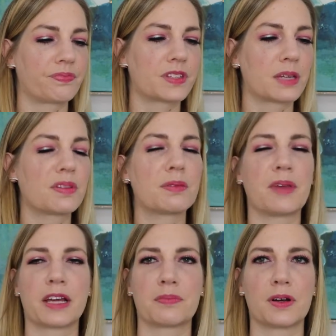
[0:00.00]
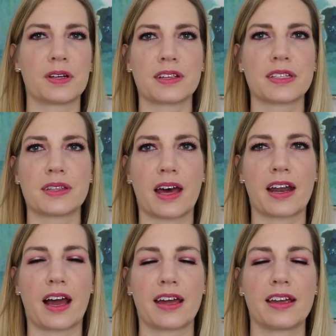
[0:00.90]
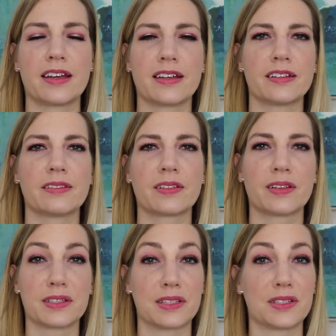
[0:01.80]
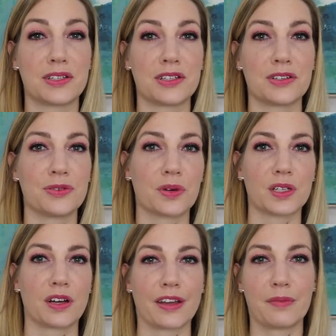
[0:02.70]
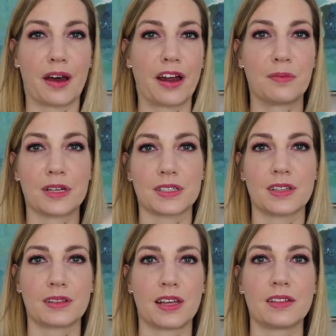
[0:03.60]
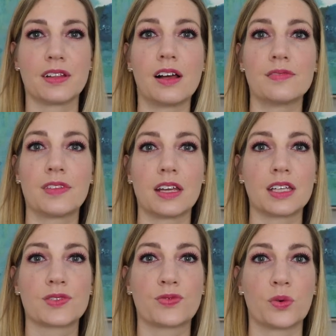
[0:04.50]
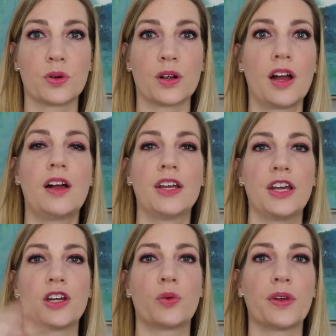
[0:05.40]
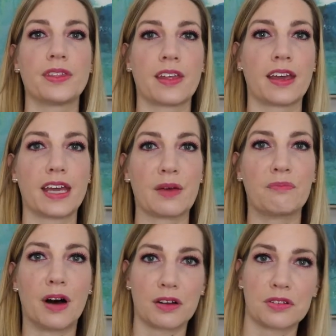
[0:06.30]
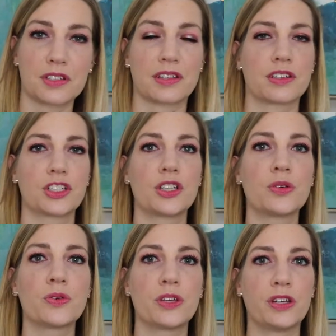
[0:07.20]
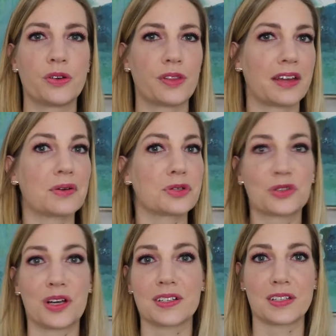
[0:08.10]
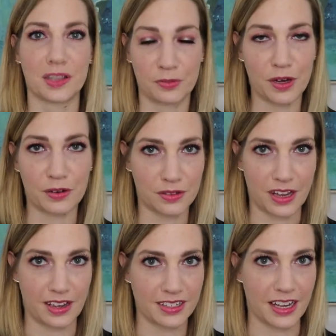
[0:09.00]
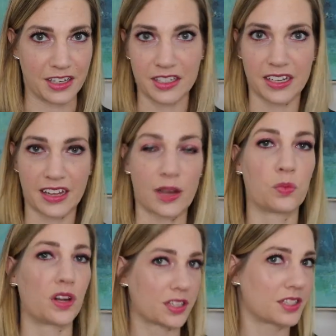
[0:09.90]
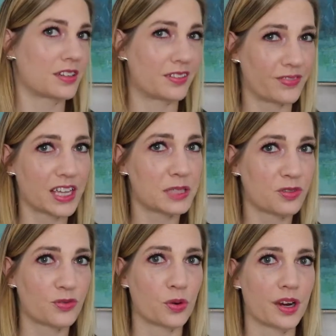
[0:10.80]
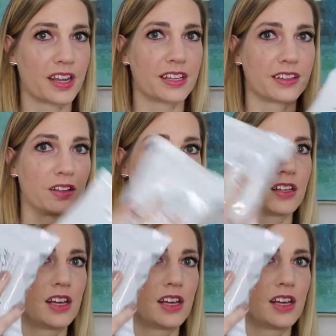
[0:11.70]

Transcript: some of the makeup artists that I listened to were talking about how much that they love these for, you know, when they get models on a shoot, you know, they don't trust that the model has actually washed their face beforehand. They'll,